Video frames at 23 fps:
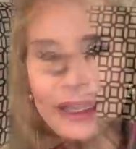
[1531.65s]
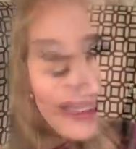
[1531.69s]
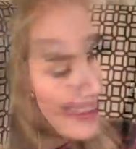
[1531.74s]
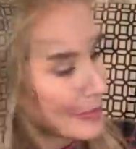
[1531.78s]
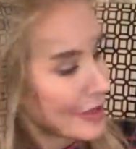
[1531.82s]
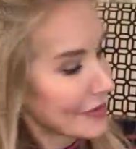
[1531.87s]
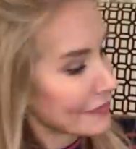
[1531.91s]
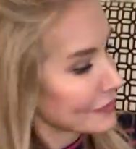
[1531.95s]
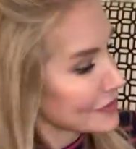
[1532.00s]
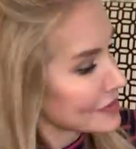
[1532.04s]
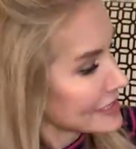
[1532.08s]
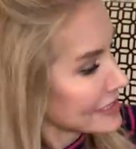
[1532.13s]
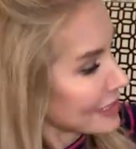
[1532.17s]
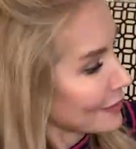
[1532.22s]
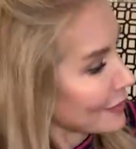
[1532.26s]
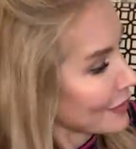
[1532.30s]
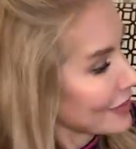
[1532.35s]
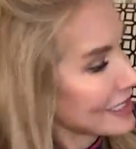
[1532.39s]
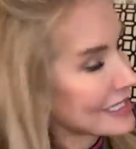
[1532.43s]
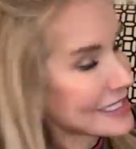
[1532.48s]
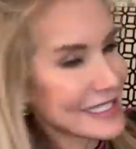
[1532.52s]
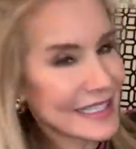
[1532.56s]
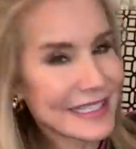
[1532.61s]
but for some
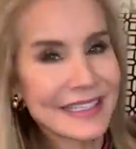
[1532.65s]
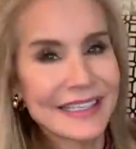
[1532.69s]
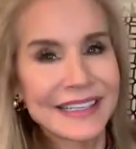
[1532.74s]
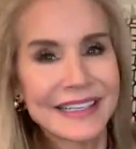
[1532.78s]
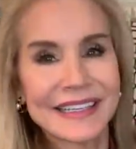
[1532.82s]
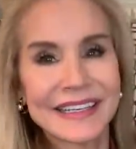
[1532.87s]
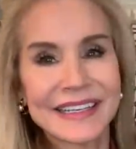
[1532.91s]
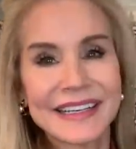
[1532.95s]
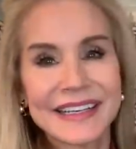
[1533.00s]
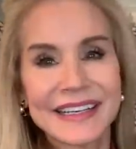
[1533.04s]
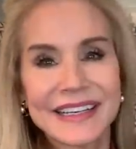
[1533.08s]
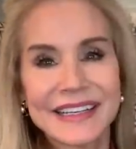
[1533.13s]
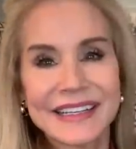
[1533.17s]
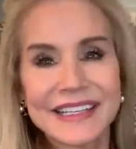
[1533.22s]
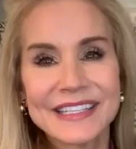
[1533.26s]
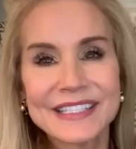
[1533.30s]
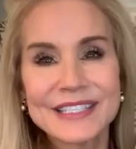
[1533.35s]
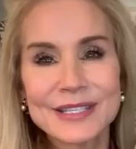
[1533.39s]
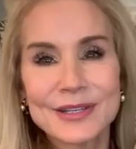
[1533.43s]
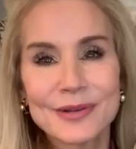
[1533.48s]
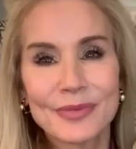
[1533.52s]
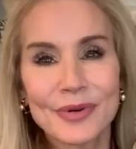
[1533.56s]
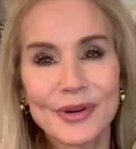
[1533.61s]
reason,
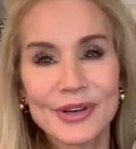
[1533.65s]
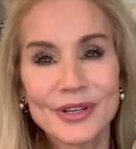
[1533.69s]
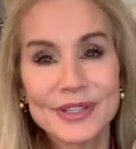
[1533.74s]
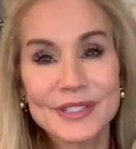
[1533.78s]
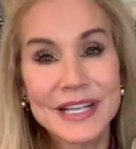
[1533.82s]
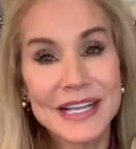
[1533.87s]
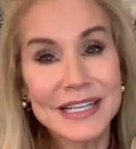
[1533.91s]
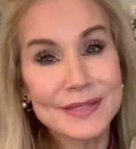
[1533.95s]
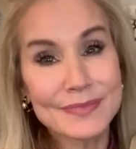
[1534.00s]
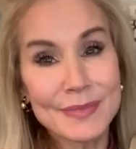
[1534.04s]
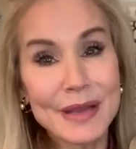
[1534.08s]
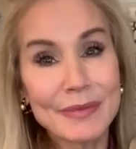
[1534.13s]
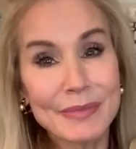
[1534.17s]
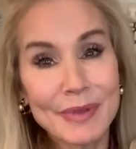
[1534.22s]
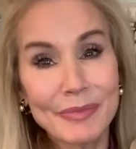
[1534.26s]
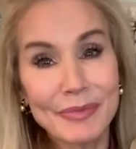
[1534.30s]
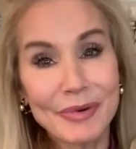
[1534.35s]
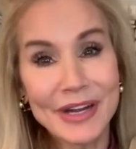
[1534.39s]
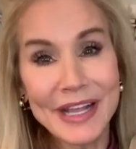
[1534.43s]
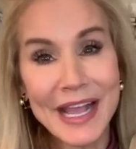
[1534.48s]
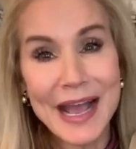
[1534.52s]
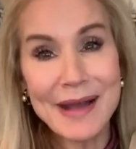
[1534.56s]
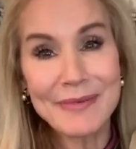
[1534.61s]
this new purse has made me pretty